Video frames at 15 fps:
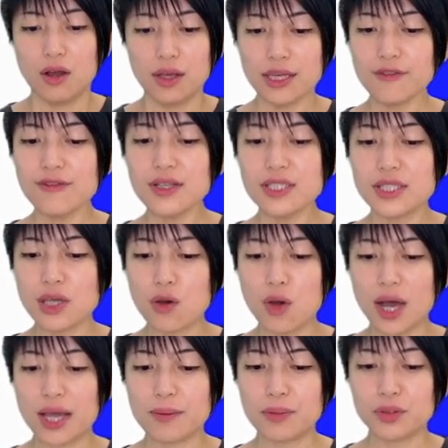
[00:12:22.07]
Even
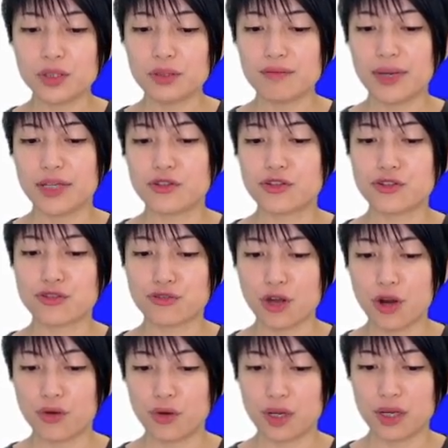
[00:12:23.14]
though I put my
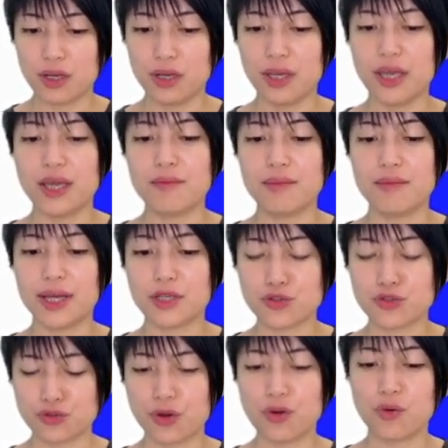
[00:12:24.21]
stroke and my
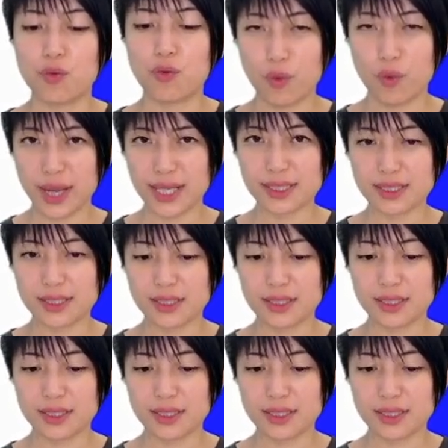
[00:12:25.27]
stroke weight